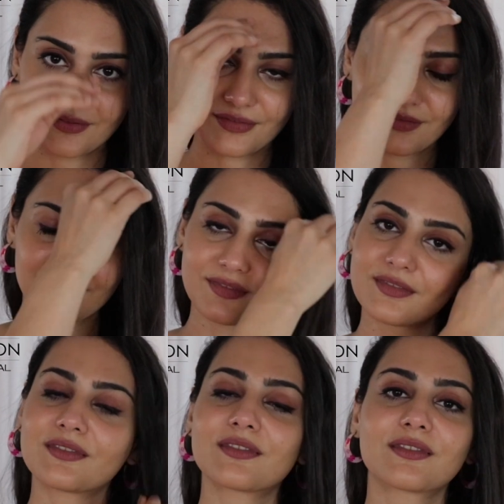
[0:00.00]

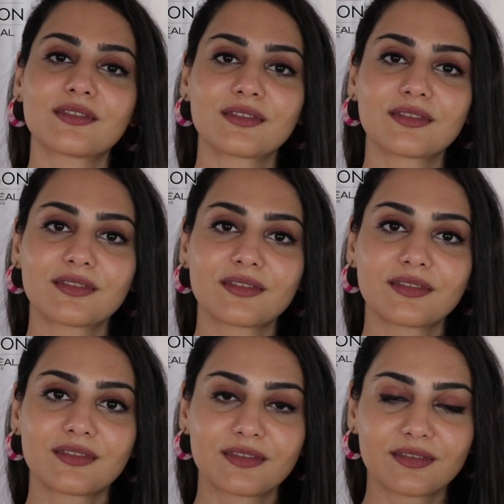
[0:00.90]

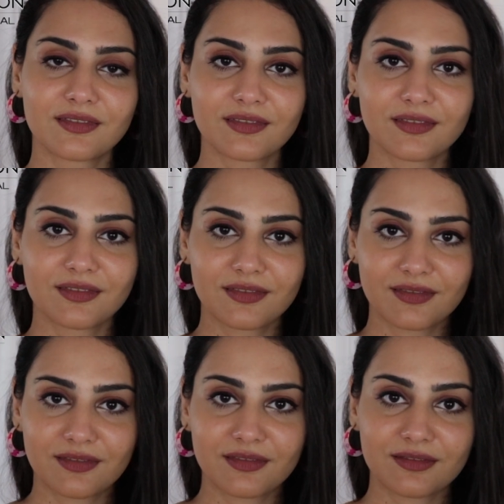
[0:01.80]

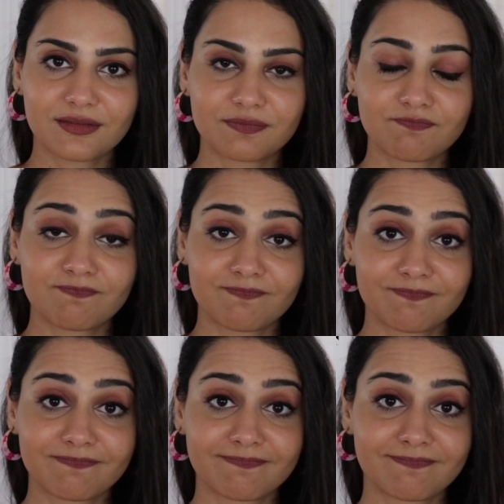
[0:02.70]

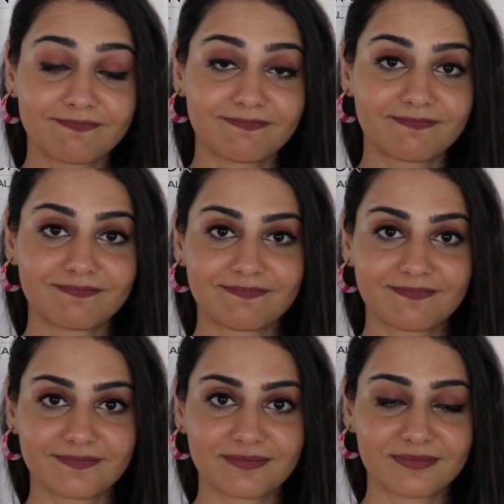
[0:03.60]

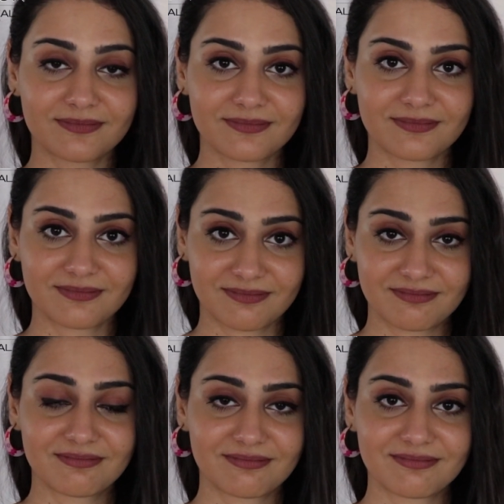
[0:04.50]

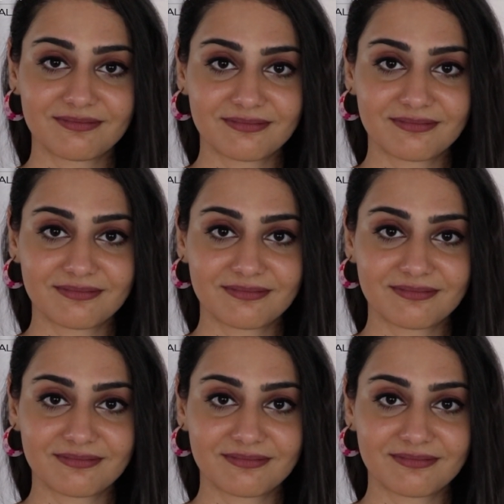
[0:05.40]
The person shown says nothing.